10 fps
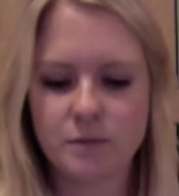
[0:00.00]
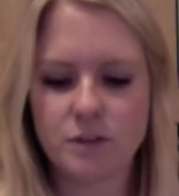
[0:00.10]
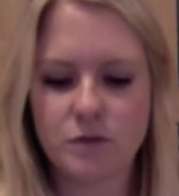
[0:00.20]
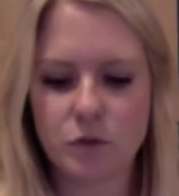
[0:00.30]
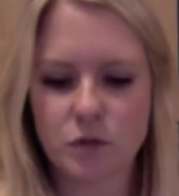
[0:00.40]

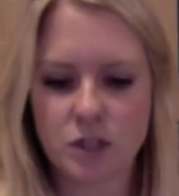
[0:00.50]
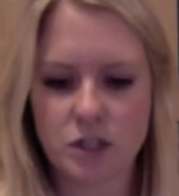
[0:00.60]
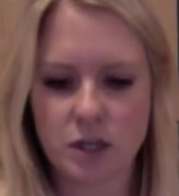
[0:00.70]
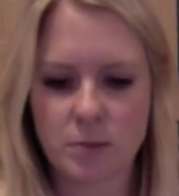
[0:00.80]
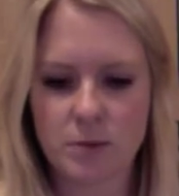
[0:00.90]
for
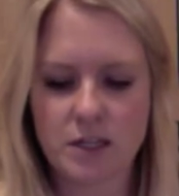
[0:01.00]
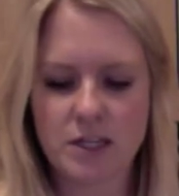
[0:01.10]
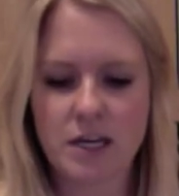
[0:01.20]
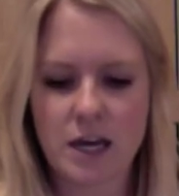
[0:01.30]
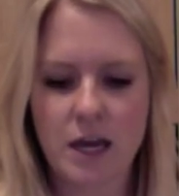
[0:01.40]
touching up in the
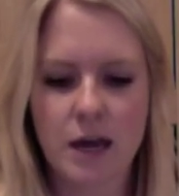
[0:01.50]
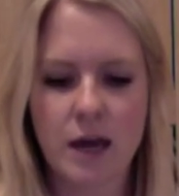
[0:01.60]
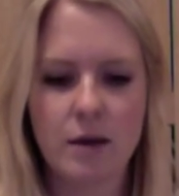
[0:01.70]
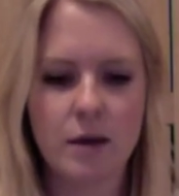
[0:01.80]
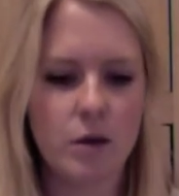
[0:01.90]
day,
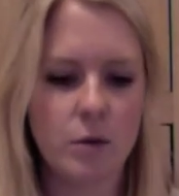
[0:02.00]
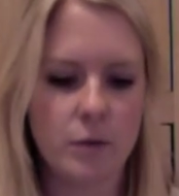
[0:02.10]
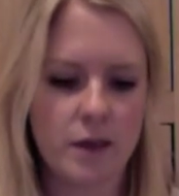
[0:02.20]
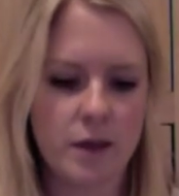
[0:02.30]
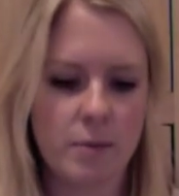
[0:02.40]
along with
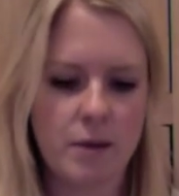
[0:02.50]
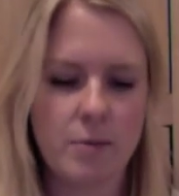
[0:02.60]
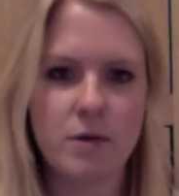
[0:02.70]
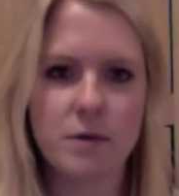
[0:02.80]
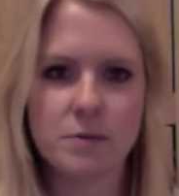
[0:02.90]
the Bare
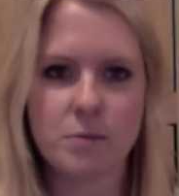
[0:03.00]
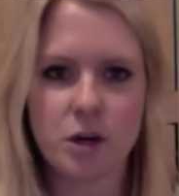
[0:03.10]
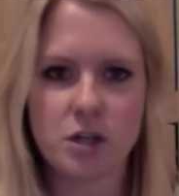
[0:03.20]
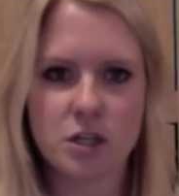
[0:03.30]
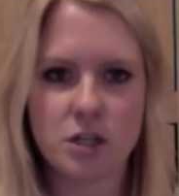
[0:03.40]
Minerals
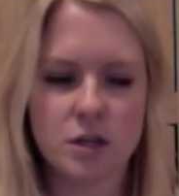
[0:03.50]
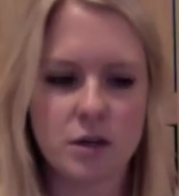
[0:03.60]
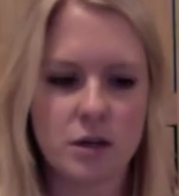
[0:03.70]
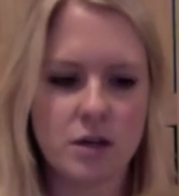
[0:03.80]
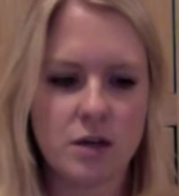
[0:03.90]
brush that
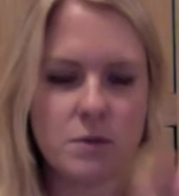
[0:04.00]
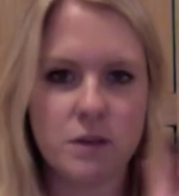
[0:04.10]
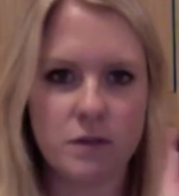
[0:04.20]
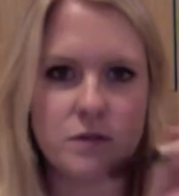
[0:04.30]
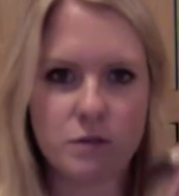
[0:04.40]
goes with it,
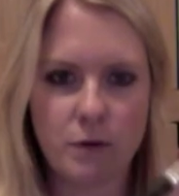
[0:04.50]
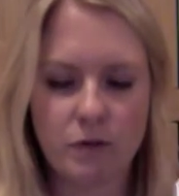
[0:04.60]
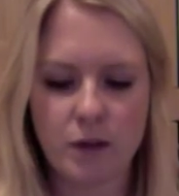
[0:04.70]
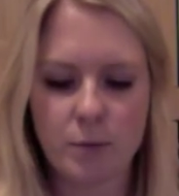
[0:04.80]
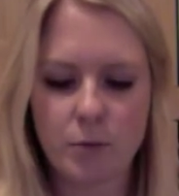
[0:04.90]
sort of
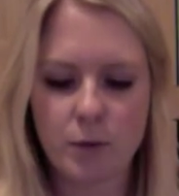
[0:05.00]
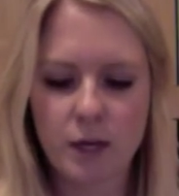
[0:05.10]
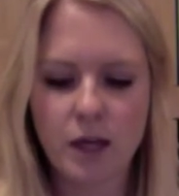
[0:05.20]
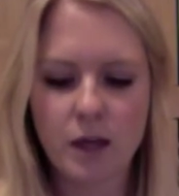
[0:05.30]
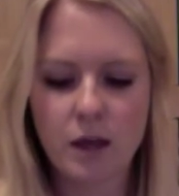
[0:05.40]
buffing in properly.
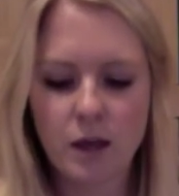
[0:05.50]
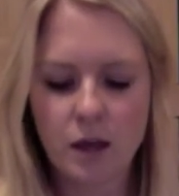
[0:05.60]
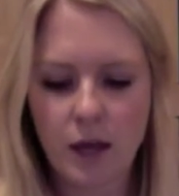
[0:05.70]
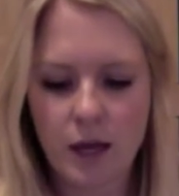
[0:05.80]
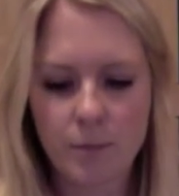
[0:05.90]

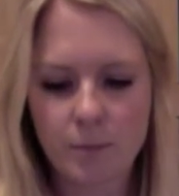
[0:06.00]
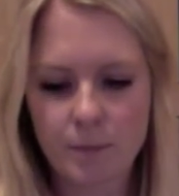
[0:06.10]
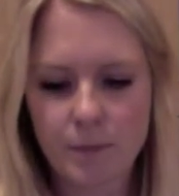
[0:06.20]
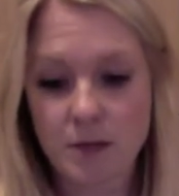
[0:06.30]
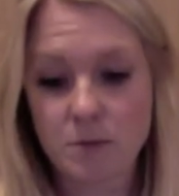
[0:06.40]

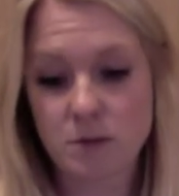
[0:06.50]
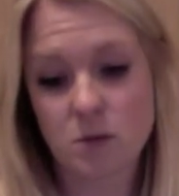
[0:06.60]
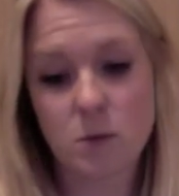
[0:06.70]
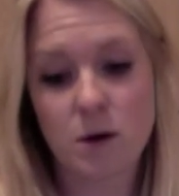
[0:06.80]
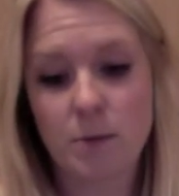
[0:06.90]
That's because I was
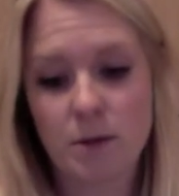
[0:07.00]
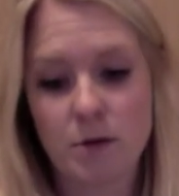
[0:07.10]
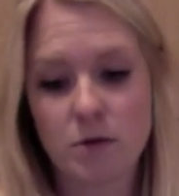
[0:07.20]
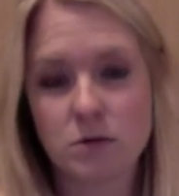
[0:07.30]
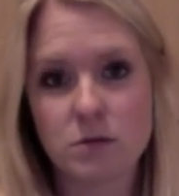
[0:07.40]
wearing Bare
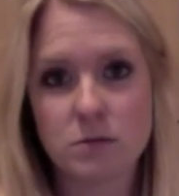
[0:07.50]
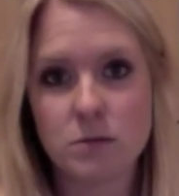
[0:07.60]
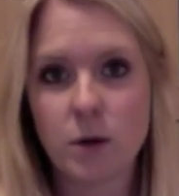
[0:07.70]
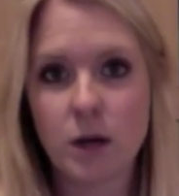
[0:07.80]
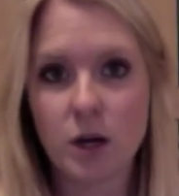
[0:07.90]
Minerals
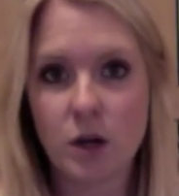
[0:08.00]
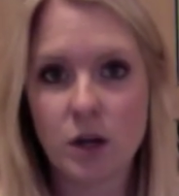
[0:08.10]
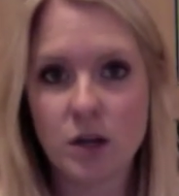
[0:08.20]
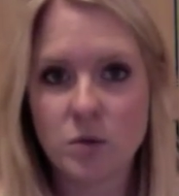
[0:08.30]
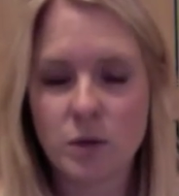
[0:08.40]
quite a lot
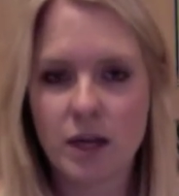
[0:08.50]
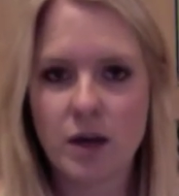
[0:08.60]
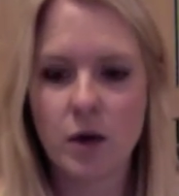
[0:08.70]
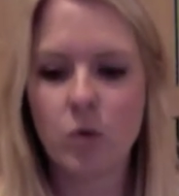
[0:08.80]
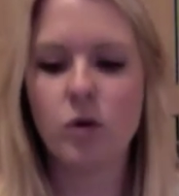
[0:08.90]
last week, or